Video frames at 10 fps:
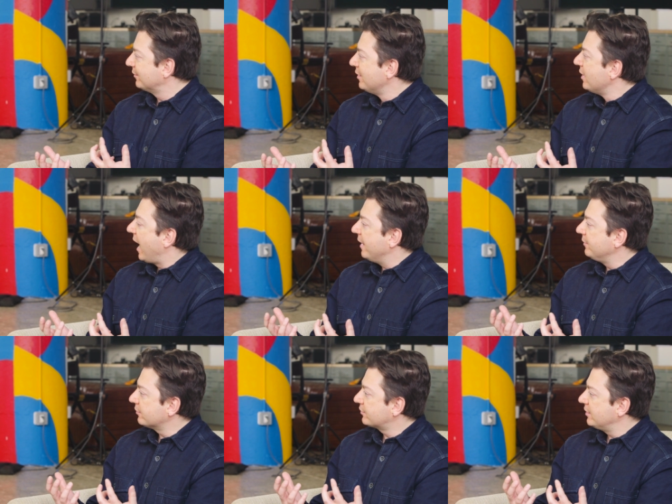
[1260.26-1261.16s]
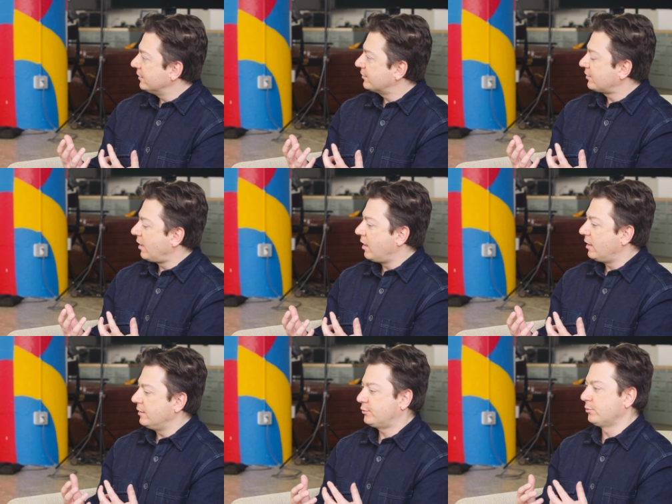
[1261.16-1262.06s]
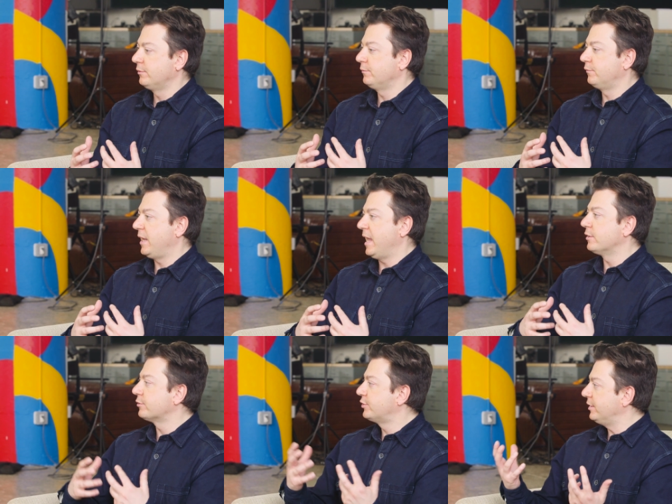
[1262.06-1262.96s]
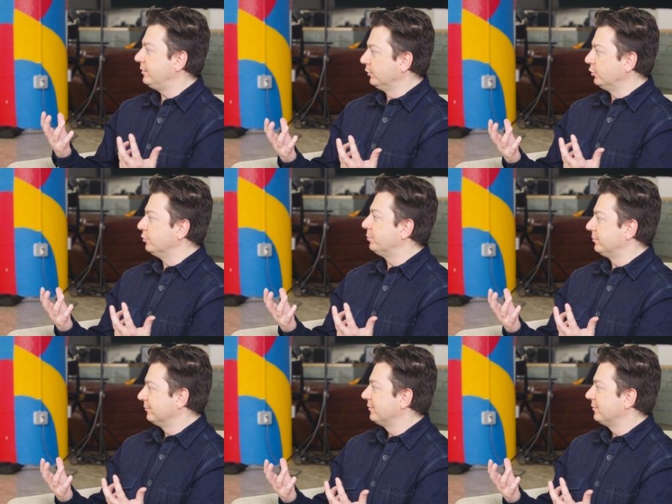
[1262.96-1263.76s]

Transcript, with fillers: Yeah. And there's this uh, sort of energy loop